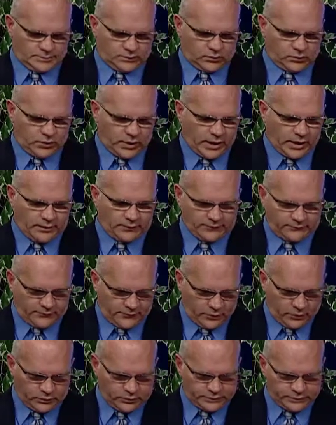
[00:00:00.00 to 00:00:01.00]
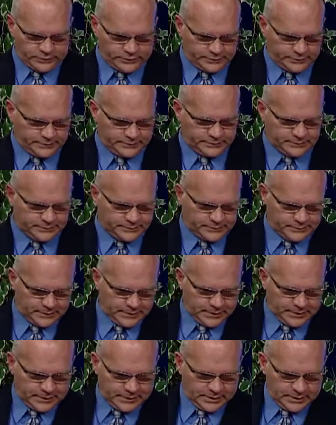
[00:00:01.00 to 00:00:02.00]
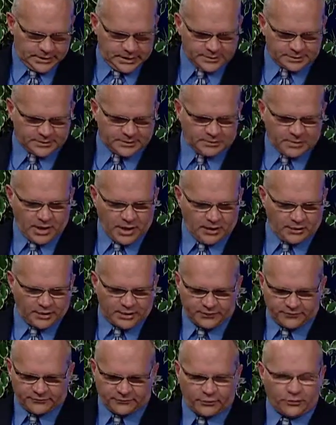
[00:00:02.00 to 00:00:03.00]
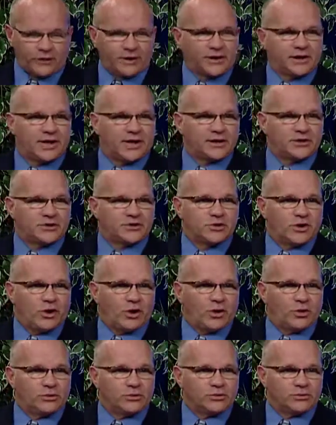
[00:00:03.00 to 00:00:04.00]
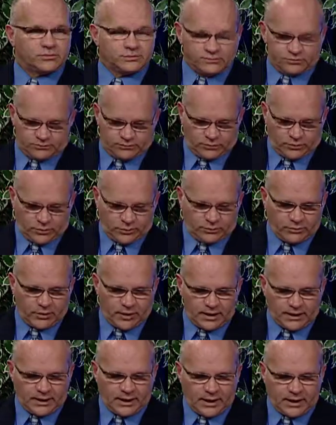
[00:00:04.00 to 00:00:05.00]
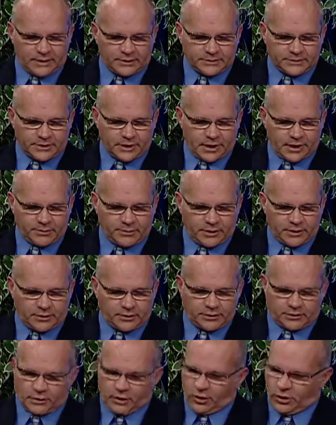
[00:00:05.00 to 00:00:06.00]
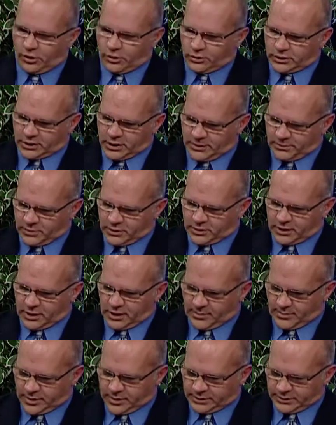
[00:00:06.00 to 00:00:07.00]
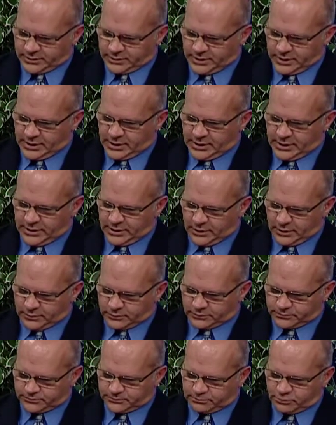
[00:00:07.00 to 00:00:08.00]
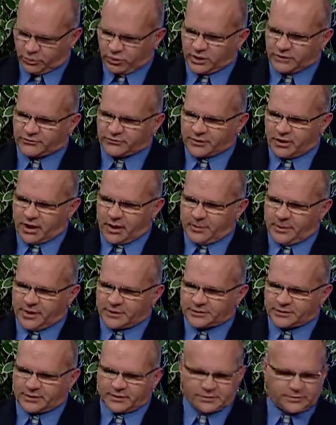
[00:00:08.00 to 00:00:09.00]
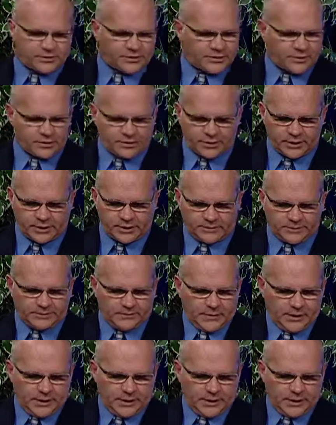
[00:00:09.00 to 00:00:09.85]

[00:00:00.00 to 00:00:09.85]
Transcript: Well, folks, that's about it for today's show. We're running out of time here. Oh, a couple comments, brief comments on Syria.